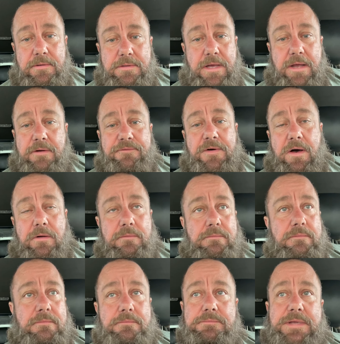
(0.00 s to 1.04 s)
Not her fault.
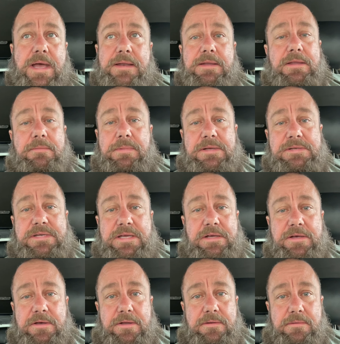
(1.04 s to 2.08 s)
Dad did the best he
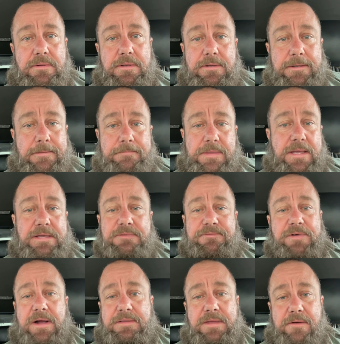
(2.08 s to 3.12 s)
could. He's
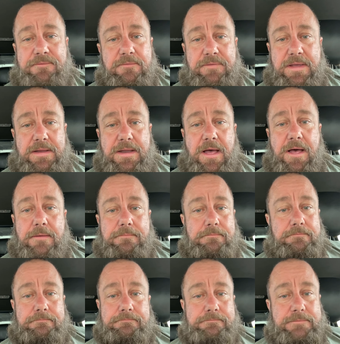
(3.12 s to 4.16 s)
fucked up from Vietnam.
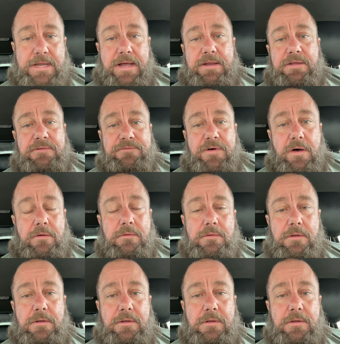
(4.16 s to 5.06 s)
Not his fault.